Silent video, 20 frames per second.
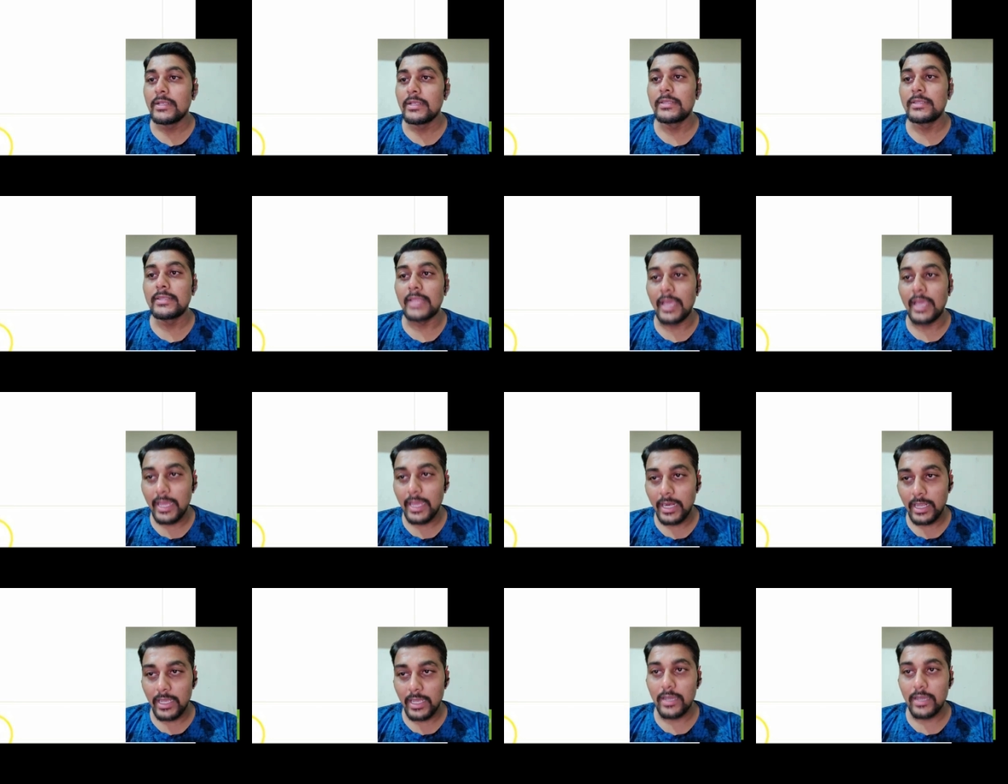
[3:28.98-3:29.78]
There
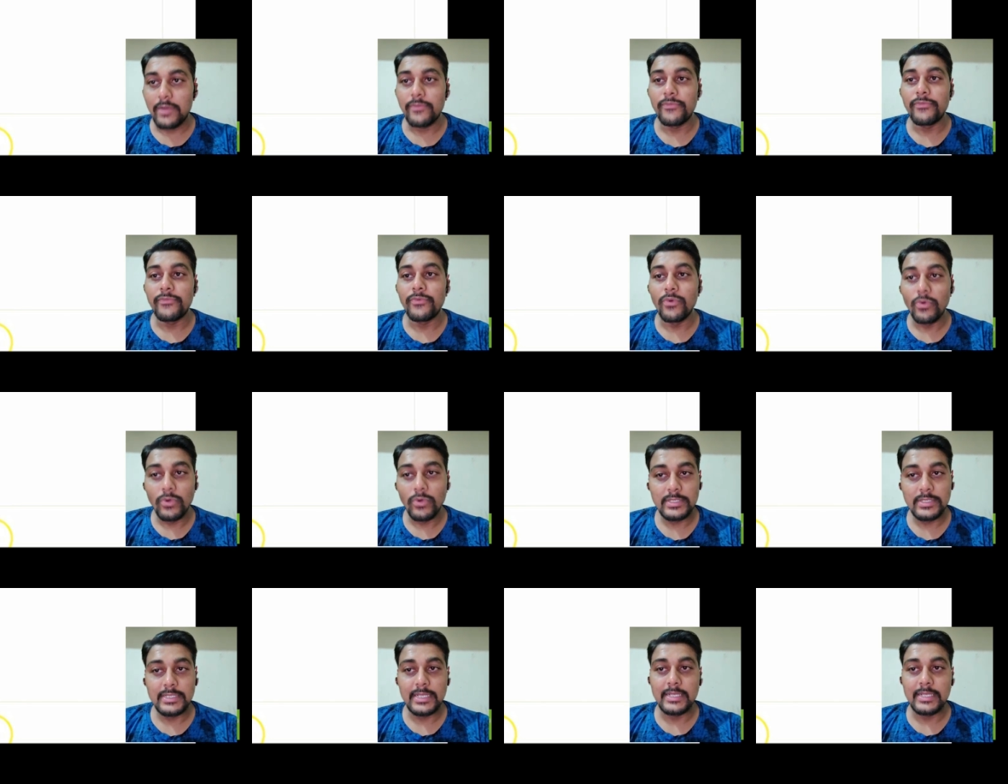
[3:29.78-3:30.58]
are 4
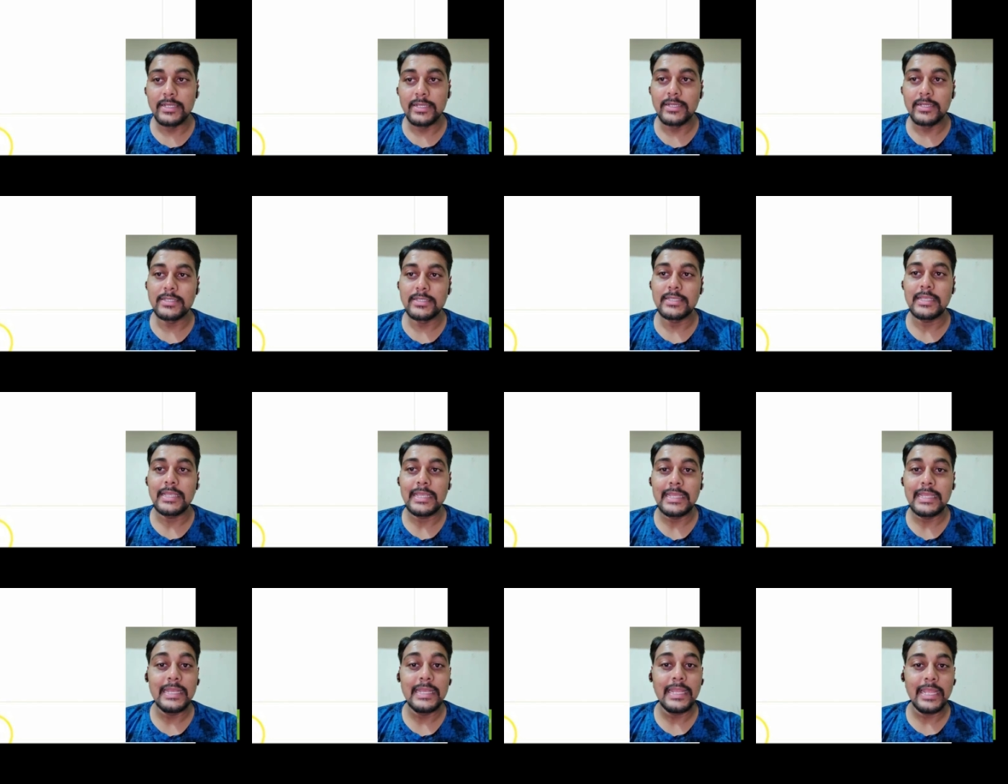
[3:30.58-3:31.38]
genders
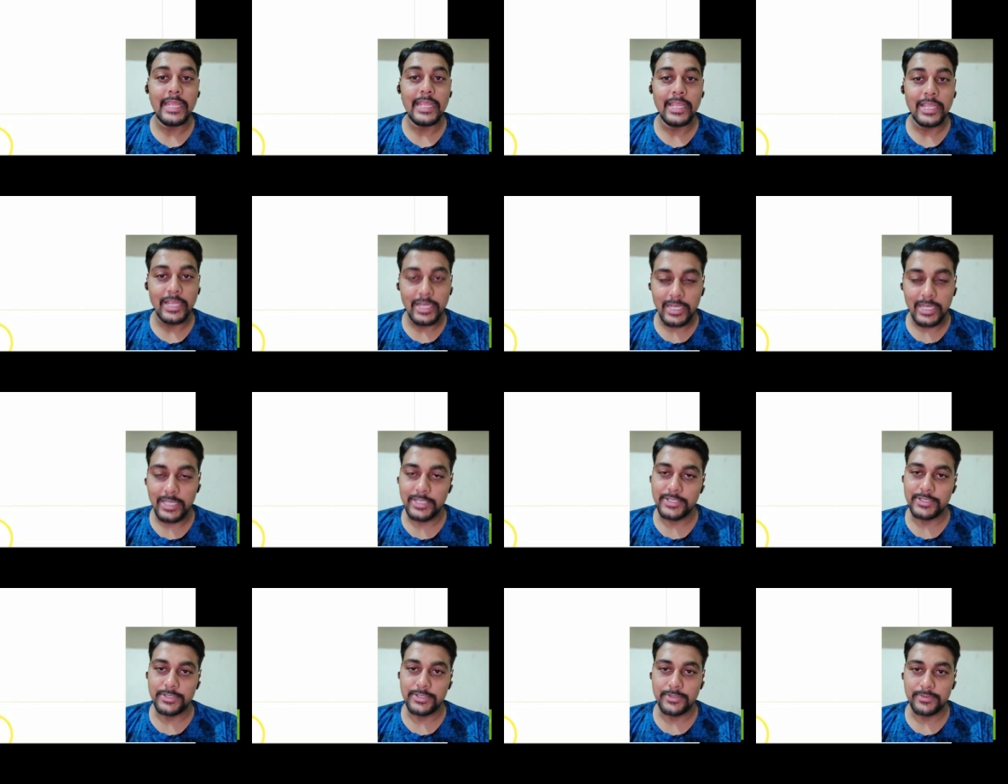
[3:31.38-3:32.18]
in
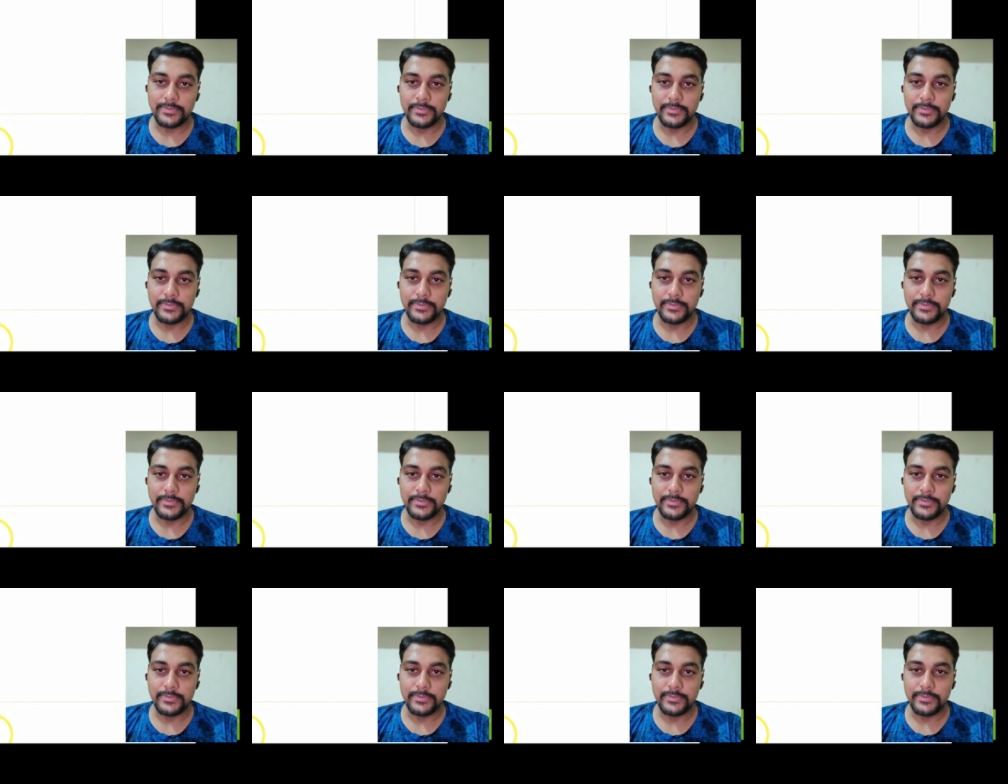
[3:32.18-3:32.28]
English.